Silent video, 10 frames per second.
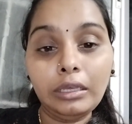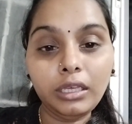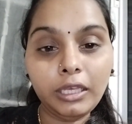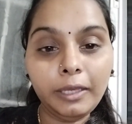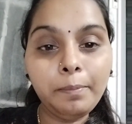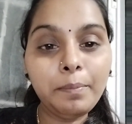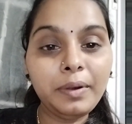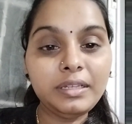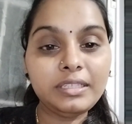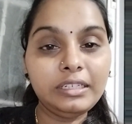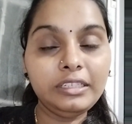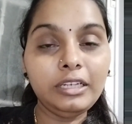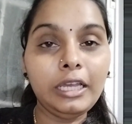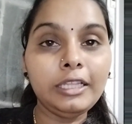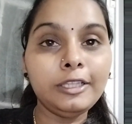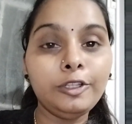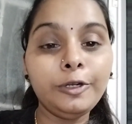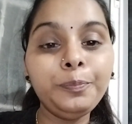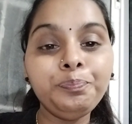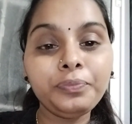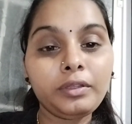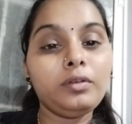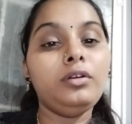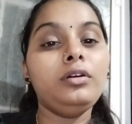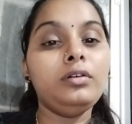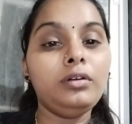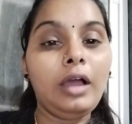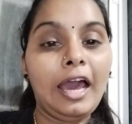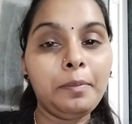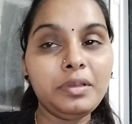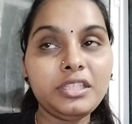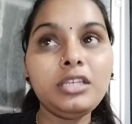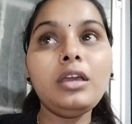heme present in the RBC.